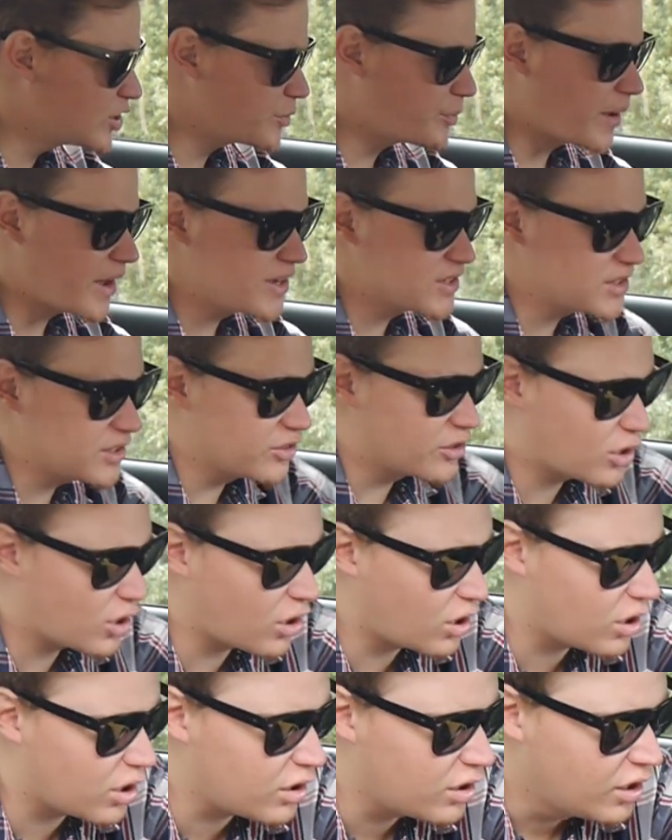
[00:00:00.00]
space in the
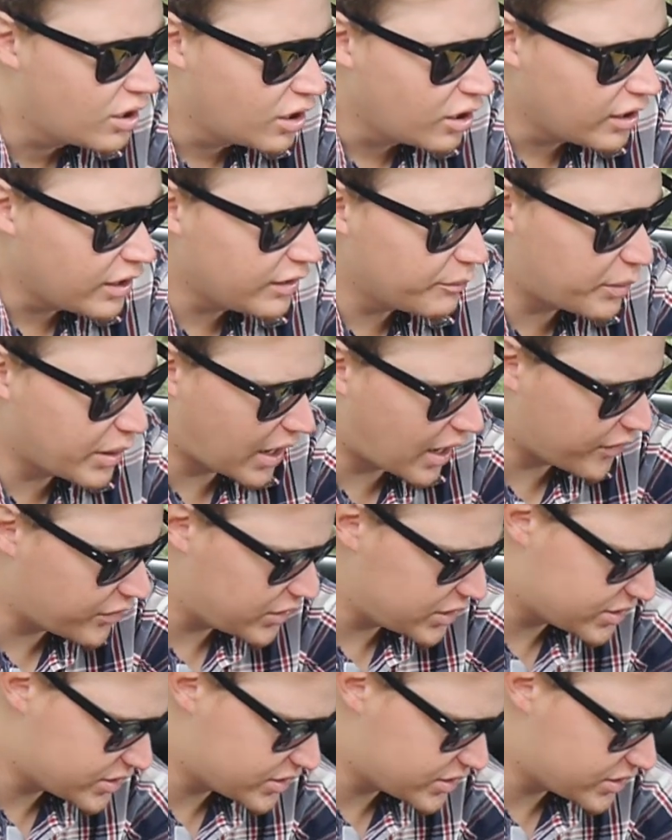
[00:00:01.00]
car behind